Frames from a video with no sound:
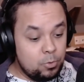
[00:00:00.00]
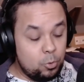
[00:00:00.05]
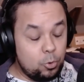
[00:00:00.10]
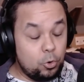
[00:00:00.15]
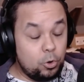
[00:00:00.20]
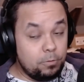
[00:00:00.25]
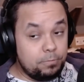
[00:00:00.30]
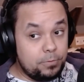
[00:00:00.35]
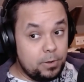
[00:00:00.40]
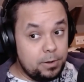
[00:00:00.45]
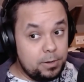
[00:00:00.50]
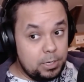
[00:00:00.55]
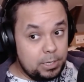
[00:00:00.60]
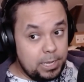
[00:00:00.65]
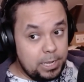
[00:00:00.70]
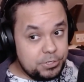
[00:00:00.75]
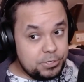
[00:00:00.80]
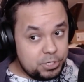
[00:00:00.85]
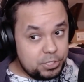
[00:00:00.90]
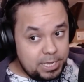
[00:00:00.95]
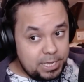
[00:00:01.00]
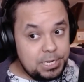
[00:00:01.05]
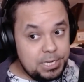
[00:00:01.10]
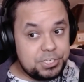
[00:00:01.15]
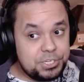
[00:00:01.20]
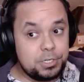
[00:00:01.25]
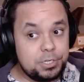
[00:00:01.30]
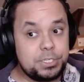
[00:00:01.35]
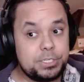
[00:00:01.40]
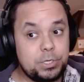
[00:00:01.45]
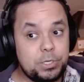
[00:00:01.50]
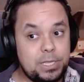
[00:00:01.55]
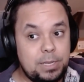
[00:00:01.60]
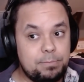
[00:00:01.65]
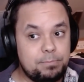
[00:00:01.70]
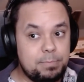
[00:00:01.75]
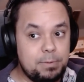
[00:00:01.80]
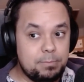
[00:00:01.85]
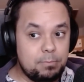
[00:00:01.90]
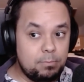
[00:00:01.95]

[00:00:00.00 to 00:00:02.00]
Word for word: or funding education so that